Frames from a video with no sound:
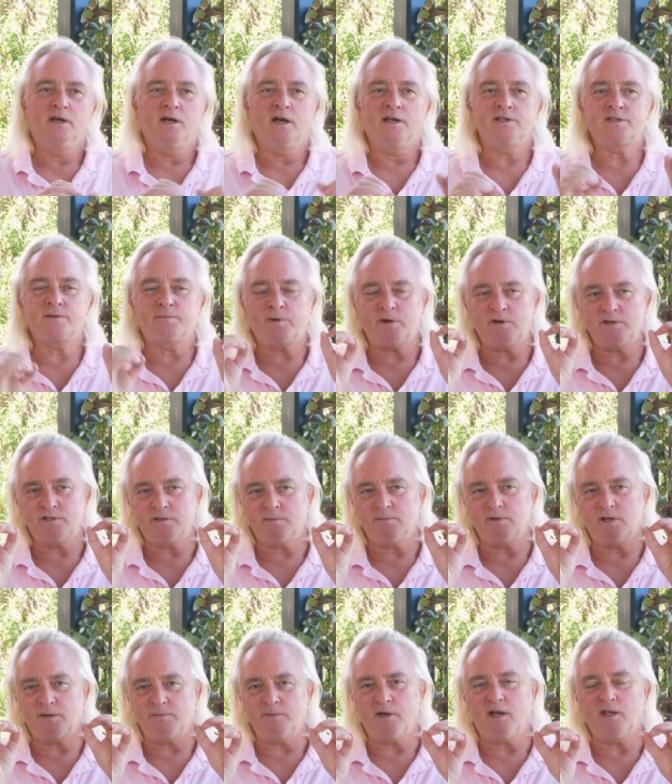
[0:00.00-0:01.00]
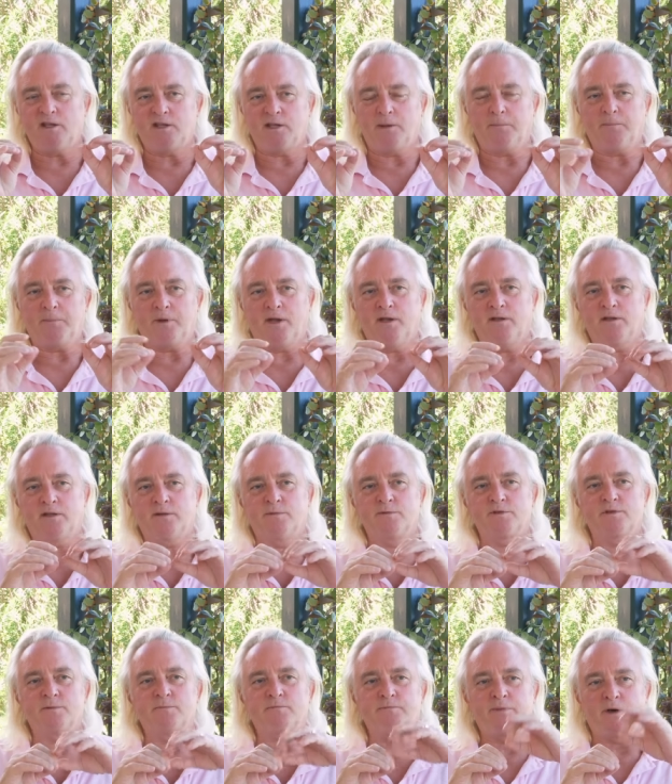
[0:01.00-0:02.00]
And supposing when I made that paint, there
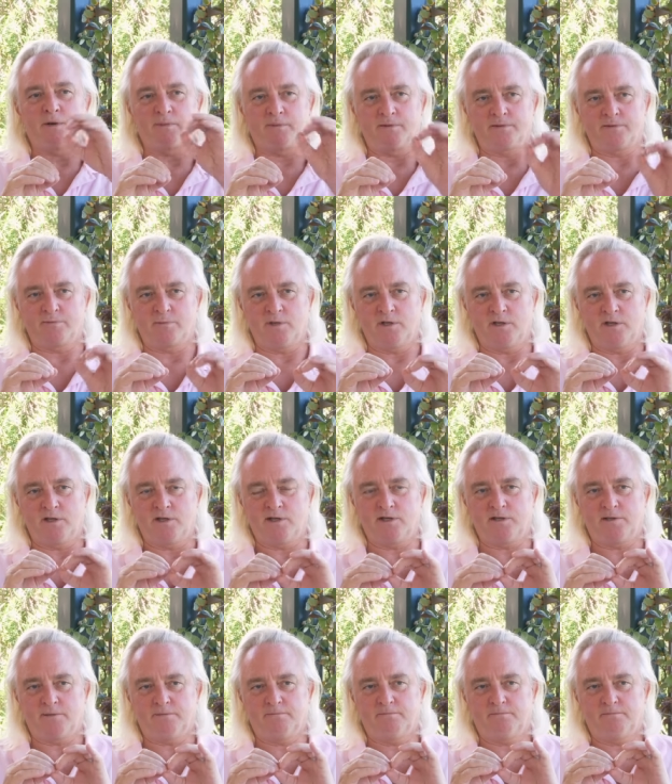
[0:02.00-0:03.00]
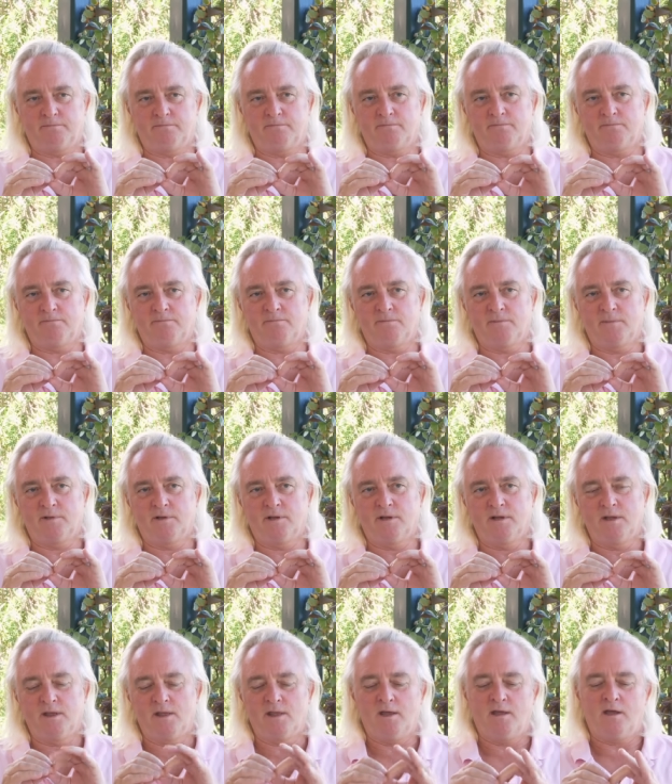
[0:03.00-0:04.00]
were some bubbles within it.
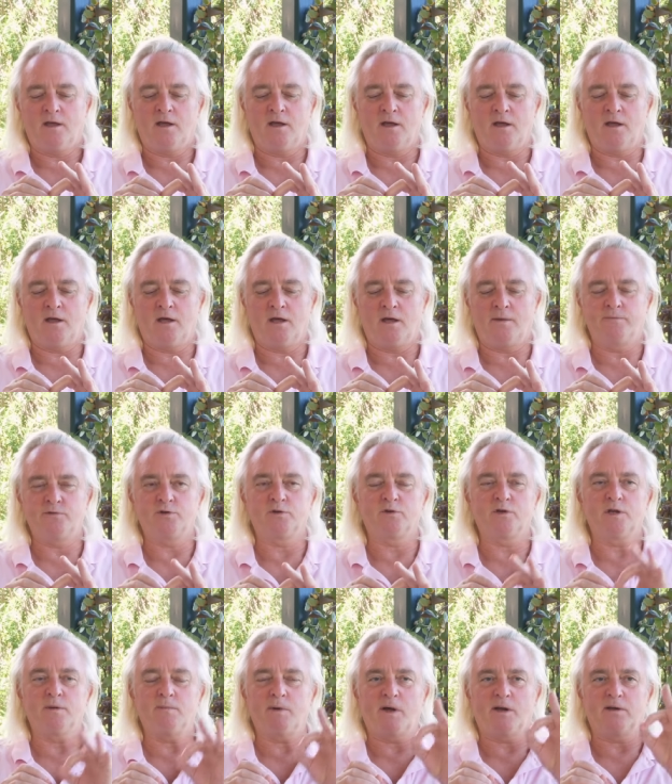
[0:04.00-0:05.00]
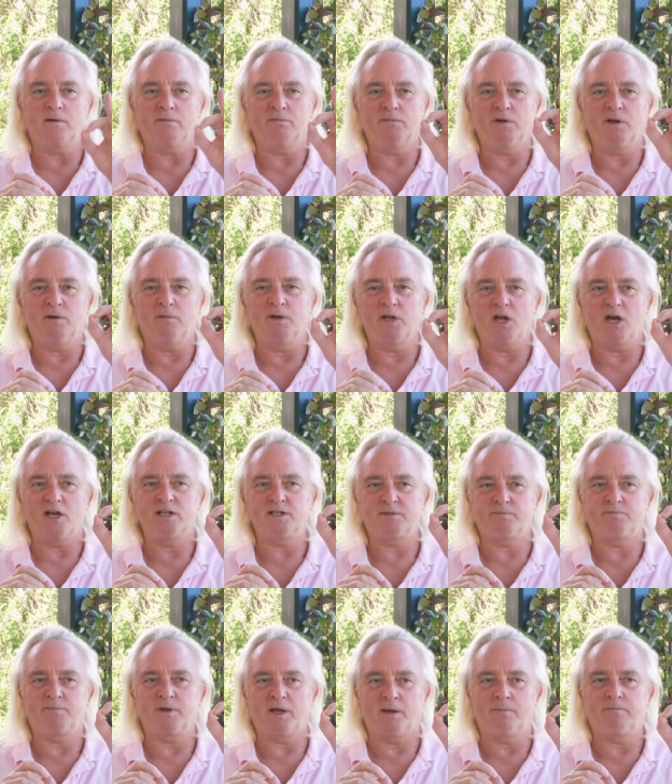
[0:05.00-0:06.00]
I'm talking about, you know, a
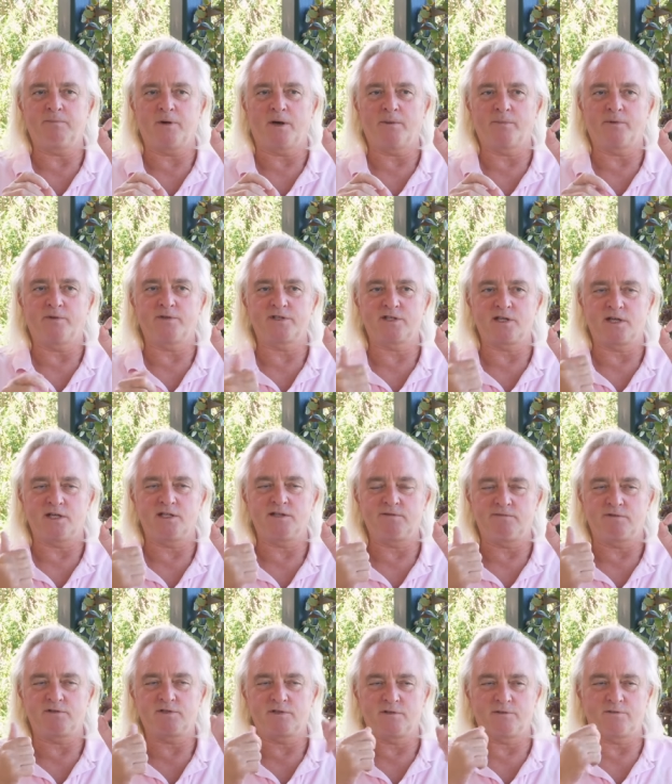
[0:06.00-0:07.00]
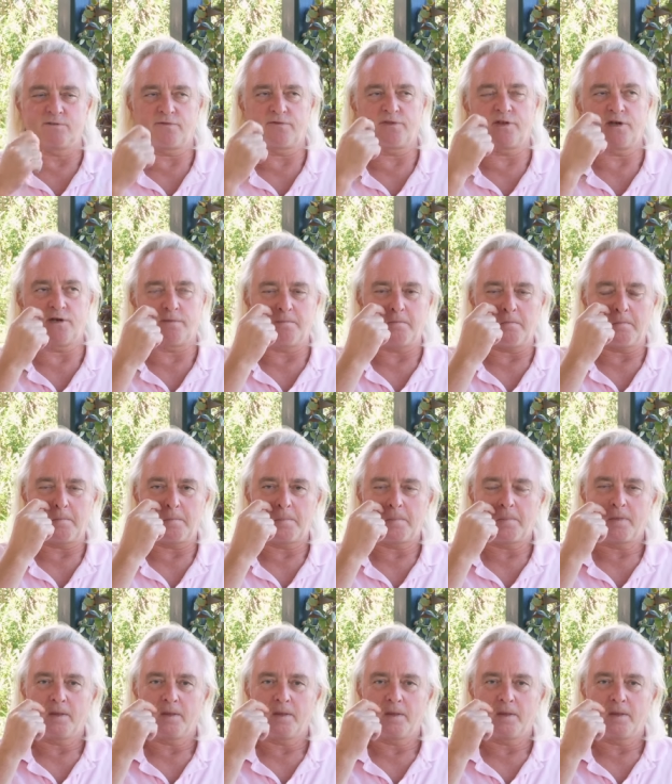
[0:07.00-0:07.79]
nice big bubble the size of your sort of thumb.